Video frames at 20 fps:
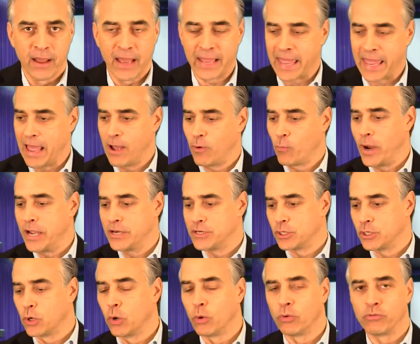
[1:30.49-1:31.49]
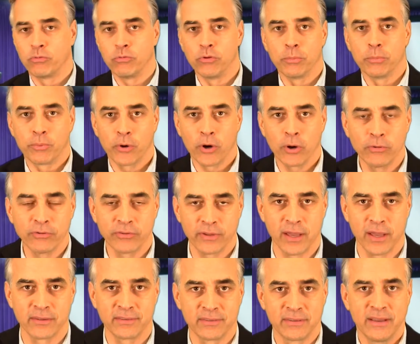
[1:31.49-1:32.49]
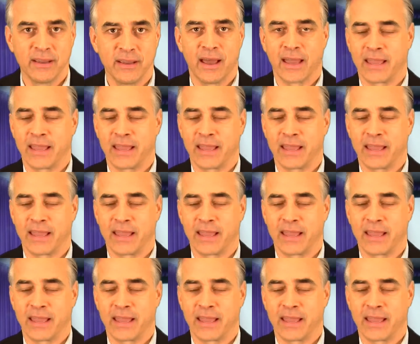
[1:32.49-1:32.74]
I can't wait to go through the process,